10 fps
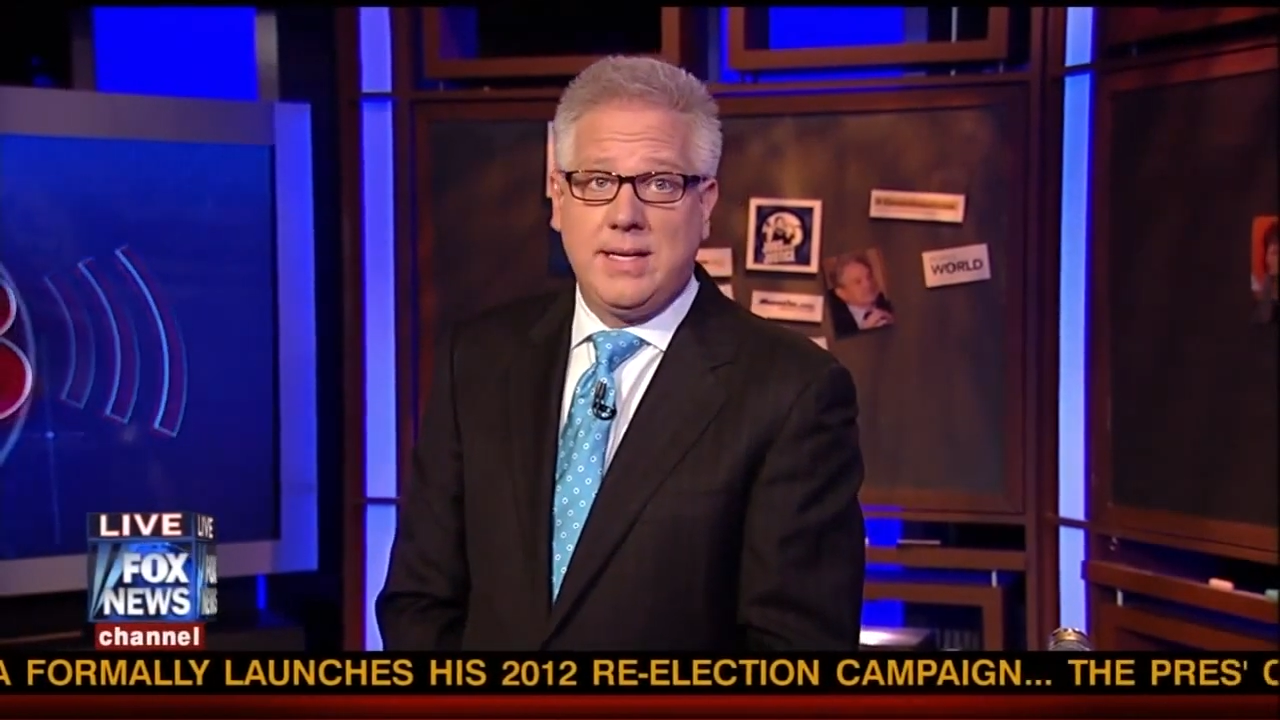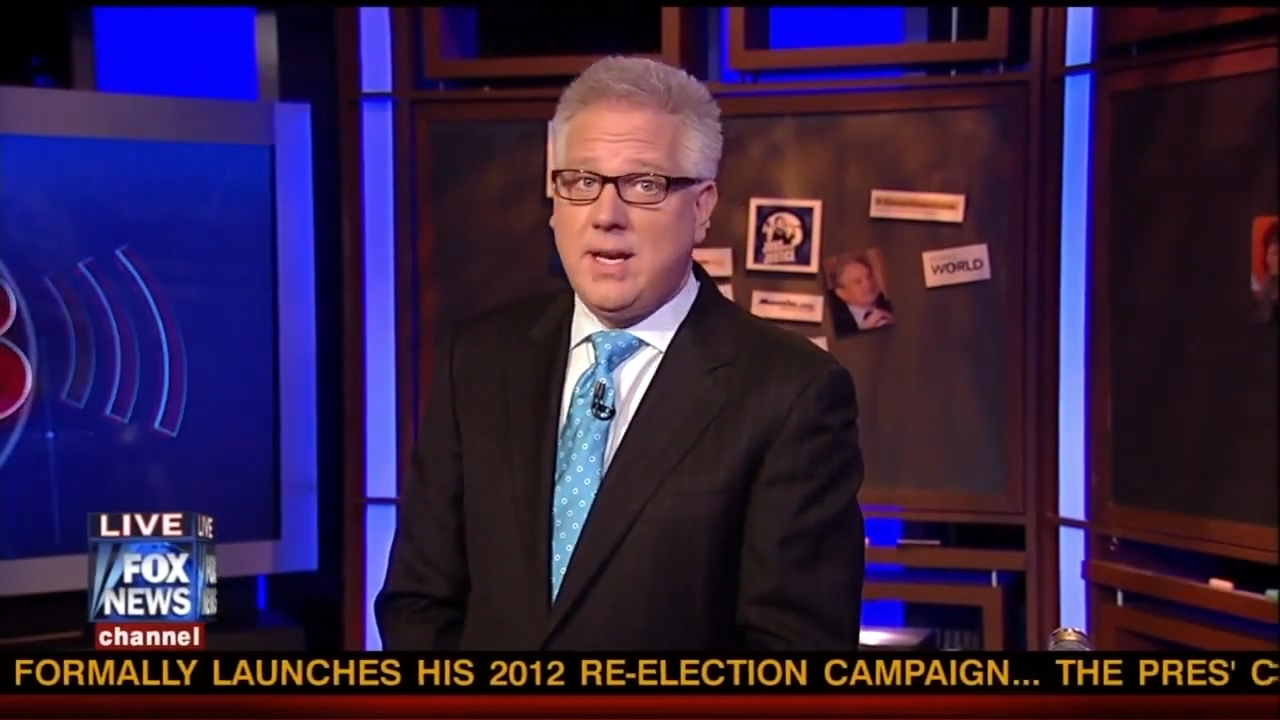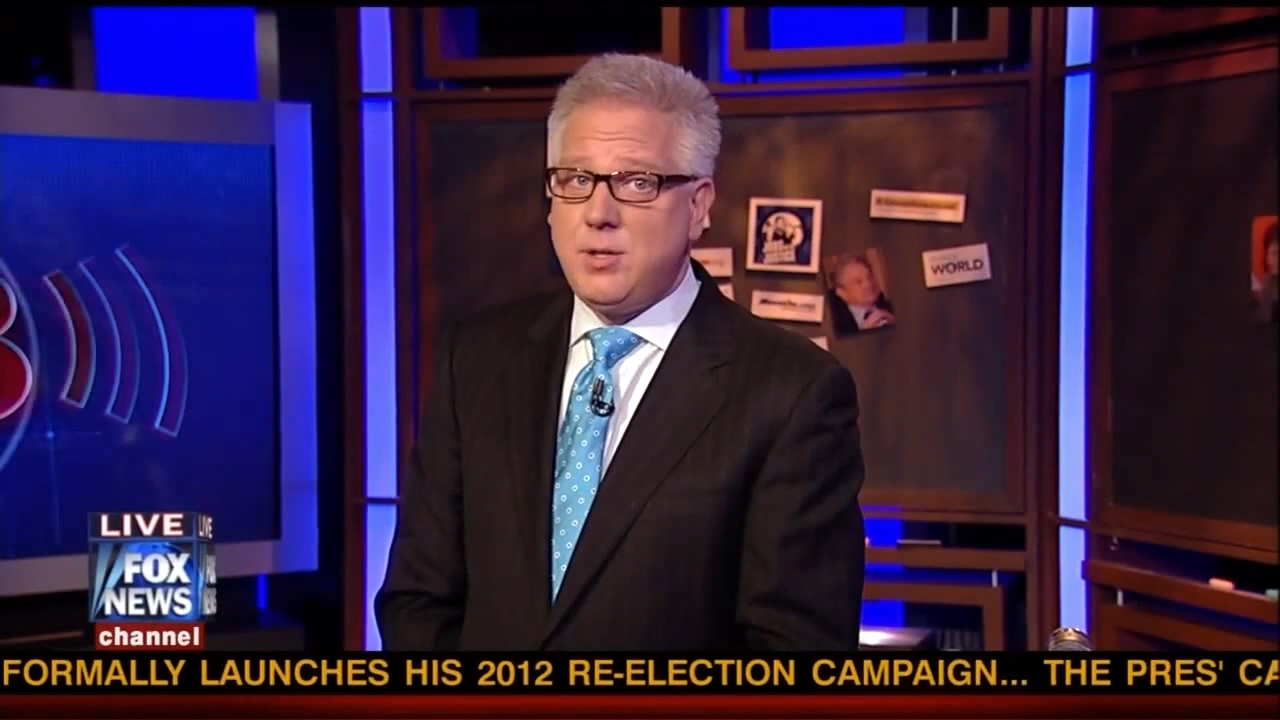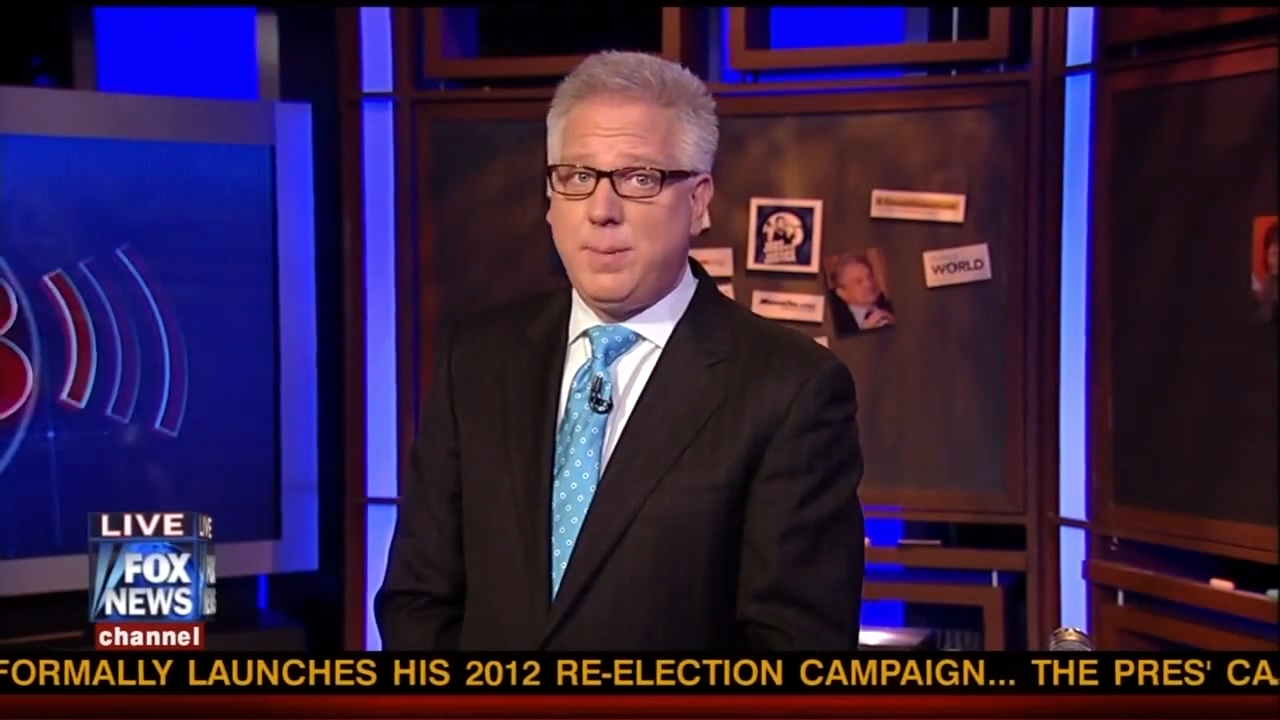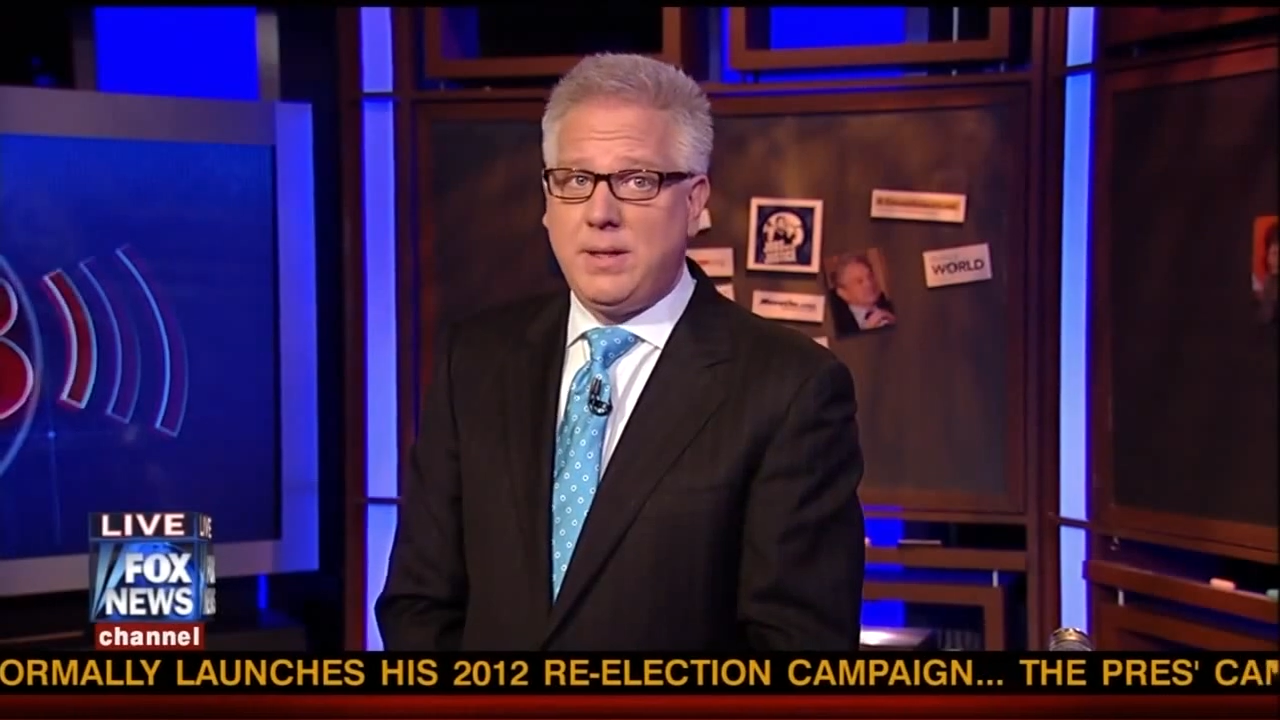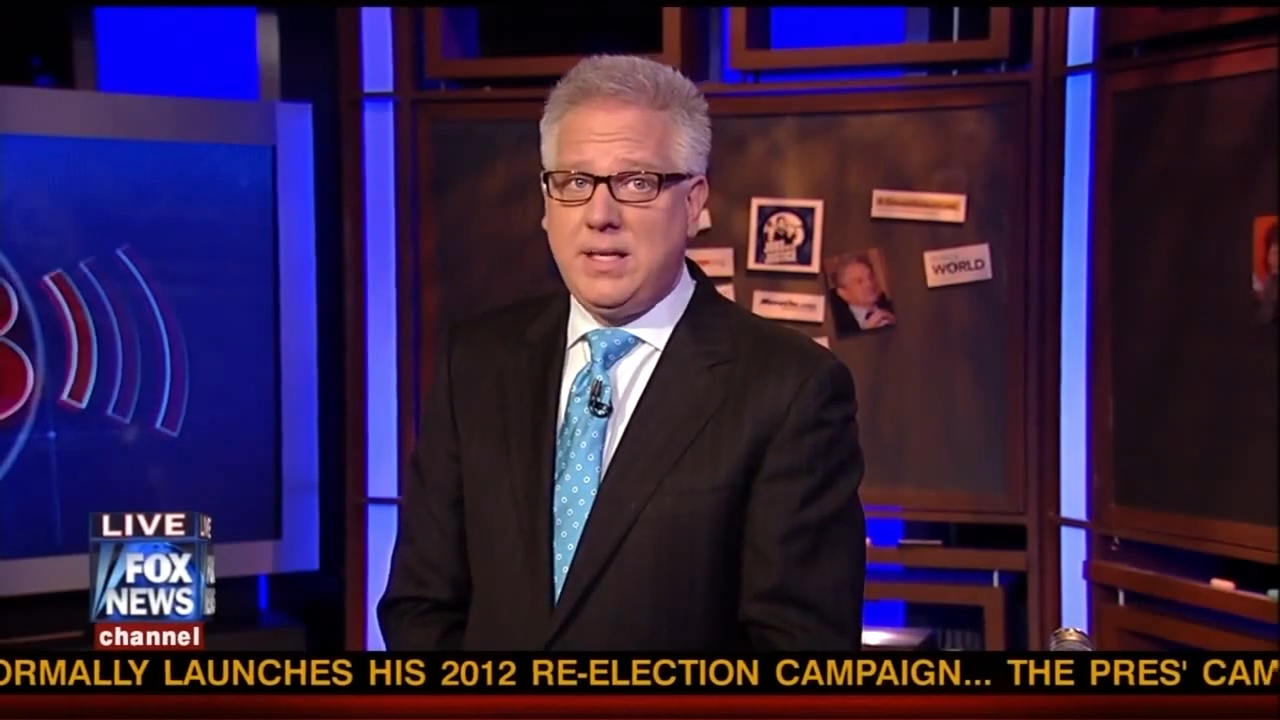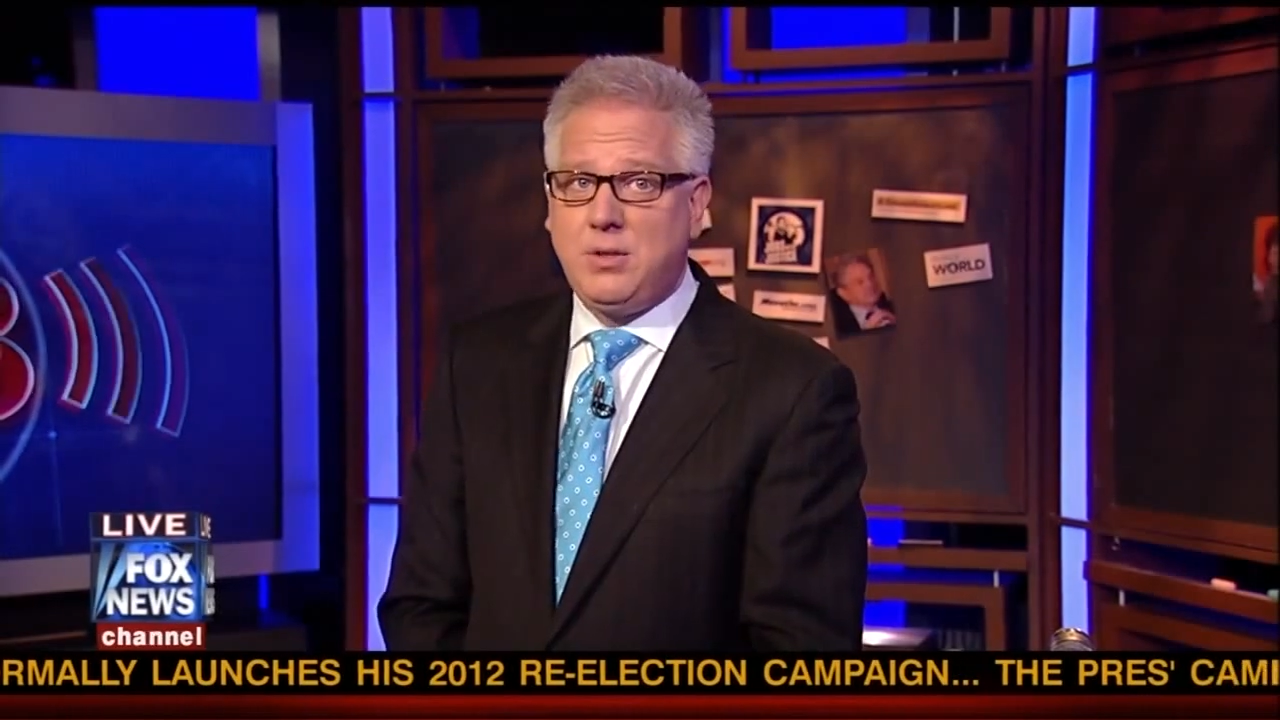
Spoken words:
desperately